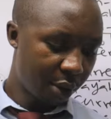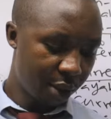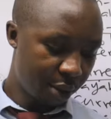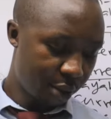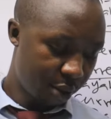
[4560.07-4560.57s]

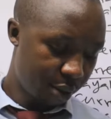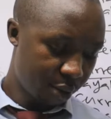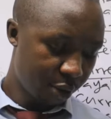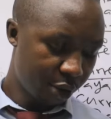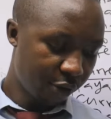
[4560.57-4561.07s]
1.
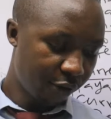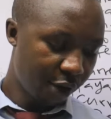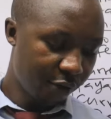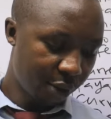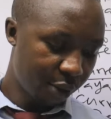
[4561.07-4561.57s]
Question
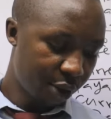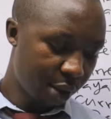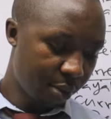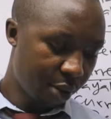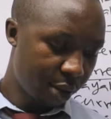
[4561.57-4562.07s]
5 and question
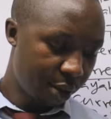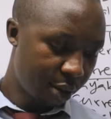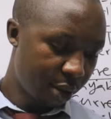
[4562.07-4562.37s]
number 1.